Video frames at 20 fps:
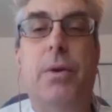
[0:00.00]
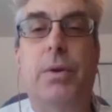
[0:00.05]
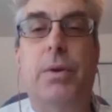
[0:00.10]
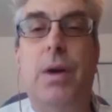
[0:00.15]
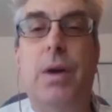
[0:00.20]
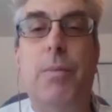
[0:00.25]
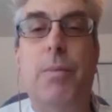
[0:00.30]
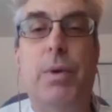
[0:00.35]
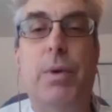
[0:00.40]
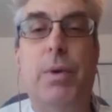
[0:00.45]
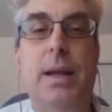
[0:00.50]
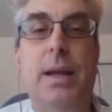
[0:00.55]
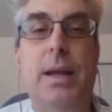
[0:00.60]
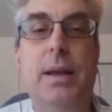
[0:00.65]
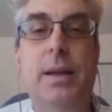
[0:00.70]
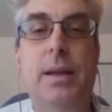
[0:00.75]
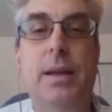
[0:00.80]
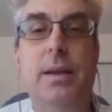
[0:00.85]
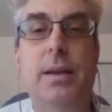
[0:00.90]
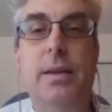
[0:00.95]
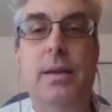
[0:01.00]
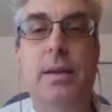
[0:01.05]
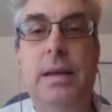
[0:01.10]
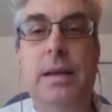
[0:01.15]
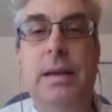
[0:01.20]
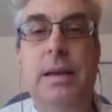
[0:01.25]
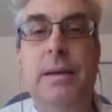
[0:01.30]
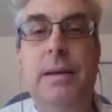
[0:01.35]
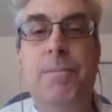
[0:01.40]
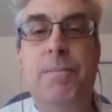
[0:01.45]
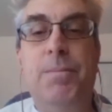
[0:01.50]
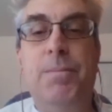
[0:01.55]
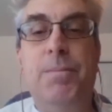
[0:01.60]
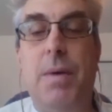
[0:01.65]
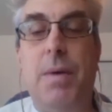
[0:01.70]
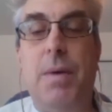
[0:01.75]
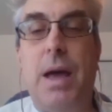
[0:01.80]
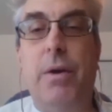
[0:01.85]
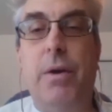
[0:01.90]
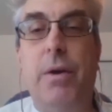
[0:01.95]
meant or comprehending it.
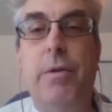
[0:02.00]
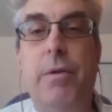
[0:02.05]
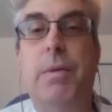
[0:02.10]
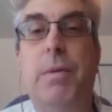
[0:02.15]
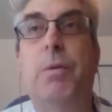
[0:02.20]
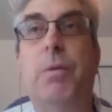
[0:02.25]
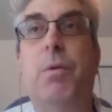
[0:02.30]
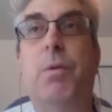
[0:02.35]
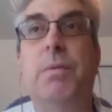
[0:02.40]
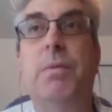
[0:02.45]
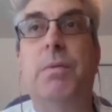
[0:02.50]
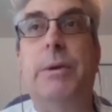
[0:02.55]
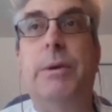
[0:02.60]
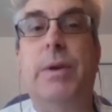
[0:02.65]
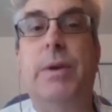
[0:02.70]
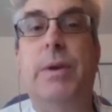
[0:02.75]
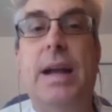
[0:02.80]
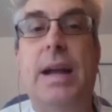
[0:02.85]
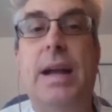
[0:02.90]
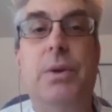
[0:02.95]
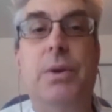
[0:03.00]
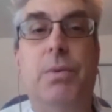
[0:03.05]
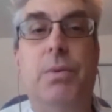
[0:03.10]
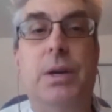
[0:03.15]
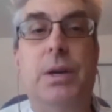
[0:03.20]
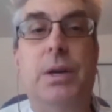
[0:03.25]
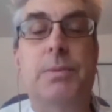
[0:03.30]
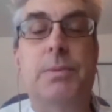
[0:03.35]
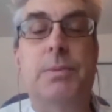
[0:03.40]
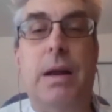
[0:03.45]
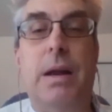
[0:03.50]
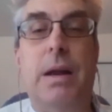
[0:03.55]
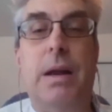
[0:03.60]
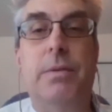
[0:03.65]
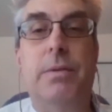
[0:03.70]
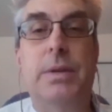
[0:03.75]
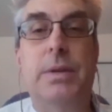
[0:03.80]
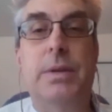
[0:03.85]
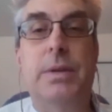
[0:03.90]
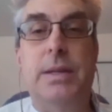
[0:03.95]
I don't even remember what my reaction was,
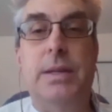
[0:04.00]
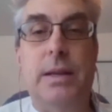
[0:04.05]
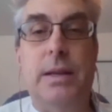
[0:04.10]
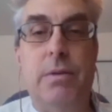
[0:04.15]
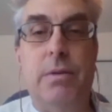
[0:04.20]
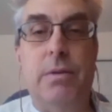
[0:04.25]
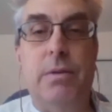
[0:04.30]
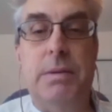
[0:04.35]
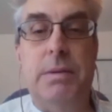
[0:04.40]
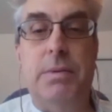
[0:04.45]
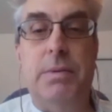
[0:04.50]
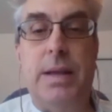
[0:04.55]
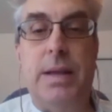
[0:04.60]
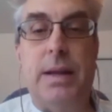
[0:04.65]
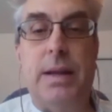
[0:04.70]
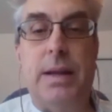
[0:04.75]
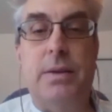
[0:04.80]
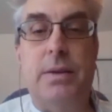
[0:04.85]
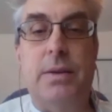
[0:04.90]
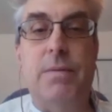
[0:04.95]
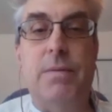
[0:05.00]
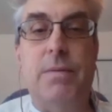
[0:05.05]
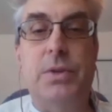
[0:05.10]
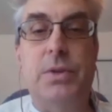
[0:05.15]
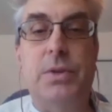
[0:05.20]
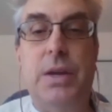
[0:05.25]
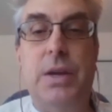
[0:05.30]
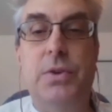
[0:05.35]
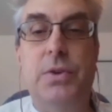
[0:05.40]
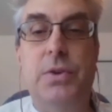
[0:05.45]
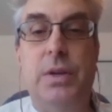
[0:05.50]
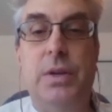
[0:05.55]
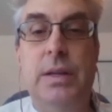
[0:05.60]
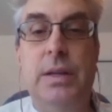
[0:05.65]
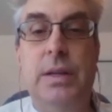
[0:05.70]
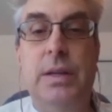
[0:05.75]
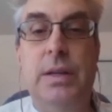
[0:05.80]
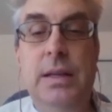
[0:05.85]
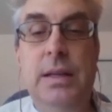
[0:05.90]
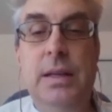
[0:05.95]
but I distinctly remember that
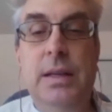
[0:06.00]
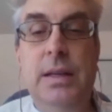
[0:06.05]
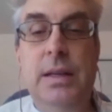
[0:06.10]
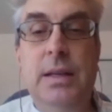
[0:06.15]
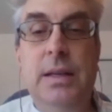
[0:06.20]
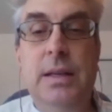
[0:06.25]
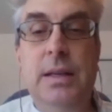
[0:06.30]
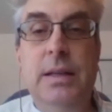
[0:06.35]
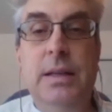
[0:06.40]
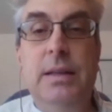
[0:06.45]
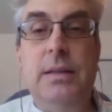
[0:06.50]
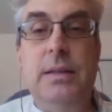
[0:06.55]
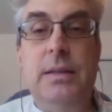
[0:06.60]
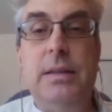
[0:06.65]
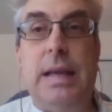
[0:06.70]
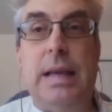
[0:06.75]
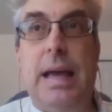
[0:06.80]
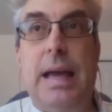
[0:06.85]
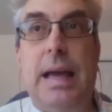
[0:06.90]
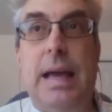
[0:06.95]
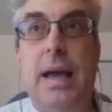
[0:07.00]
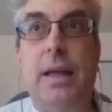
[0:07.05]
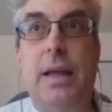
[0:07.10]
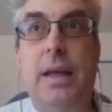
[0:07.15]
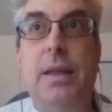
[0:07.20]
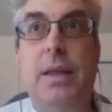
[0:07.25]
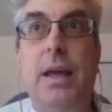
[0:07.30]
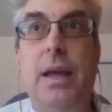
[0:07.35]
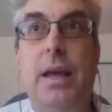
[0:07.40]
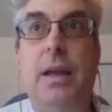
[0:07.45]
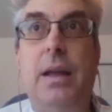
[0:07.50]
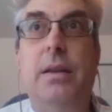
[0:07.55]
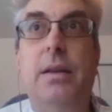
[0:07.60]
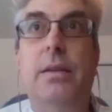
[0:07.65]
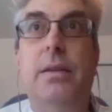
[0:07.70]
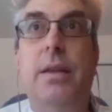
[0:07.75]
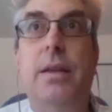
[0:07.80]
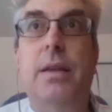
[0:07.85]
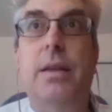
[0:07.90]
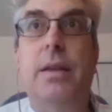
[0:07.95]
conversation. And
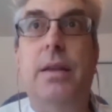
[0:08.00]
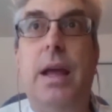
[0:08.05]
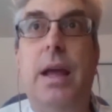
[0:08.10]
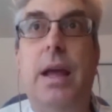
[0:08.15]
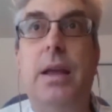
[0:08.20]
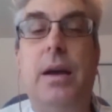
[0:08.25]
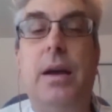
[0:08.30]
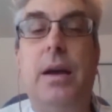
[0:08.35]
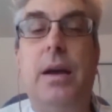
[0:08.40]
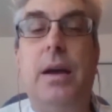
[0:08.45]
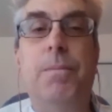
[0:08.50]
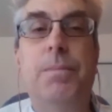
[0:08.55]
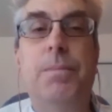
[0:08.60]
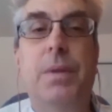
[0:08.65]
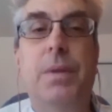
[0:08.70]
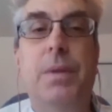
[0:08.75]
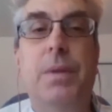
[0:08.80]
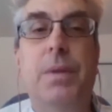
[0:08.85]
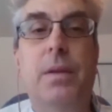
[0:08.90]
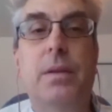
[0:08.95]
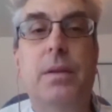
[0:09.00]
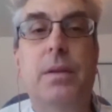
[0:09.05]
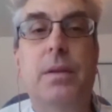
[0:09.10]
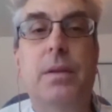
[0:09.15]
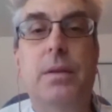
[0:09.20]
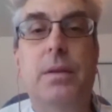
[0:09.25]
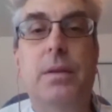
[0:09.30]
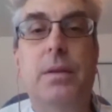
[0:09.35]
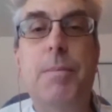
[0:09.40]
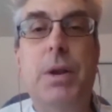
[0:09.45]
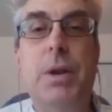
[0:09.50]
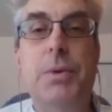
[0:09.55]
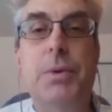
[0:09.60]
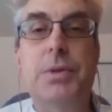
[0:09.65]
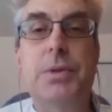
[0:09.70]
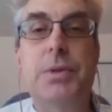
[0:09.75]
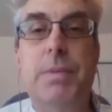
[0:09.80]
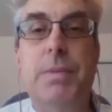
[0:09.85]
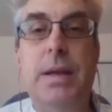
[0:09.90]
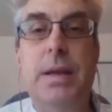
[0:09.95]
then they, uh,
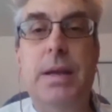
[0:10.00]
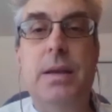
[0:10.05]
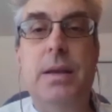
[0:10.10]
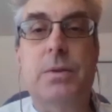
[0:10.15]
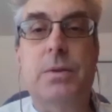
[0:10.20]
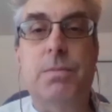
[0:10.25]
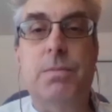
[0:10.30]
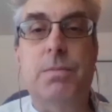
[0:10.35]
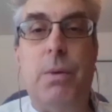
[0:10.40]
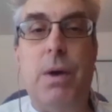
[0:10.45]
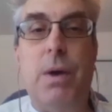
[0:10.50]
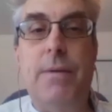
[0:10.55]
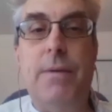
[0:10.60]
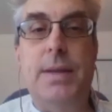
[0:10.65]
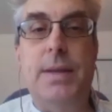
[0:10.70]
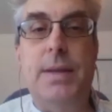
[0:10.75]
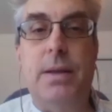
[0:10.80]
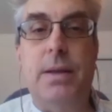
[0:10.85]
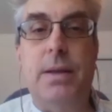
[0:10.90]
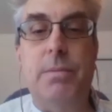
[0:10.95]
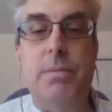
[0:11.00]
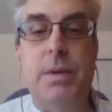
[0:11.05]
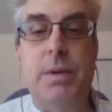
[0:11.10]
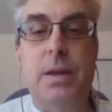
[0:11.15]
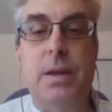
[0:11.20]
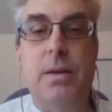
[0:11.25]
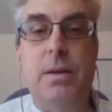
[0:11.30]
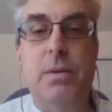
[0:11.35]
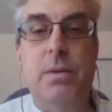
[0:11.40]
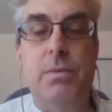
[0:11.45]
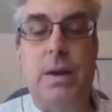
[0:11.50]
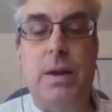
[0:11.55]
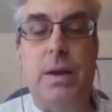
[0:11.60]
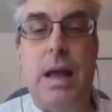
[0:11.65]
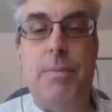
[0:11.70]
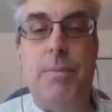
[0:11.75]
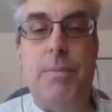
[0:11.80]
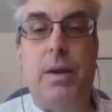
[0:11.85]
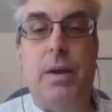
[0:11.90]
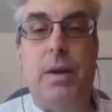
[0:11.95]
unbeknownst to me, it's my wife telling me
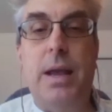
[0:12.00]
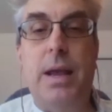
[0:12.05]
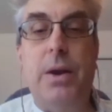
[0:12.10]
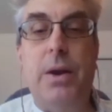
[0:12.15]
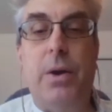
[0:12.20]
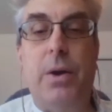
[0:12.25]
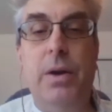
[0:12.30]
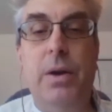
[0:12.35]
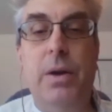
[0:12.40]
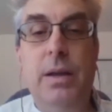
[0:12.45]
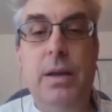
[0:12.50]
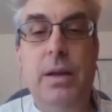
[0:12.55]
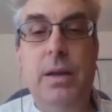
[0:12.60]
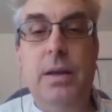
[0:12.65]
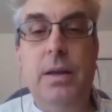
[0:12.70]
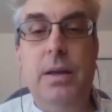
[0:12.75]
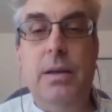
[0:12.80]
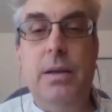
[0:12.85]
what happened later,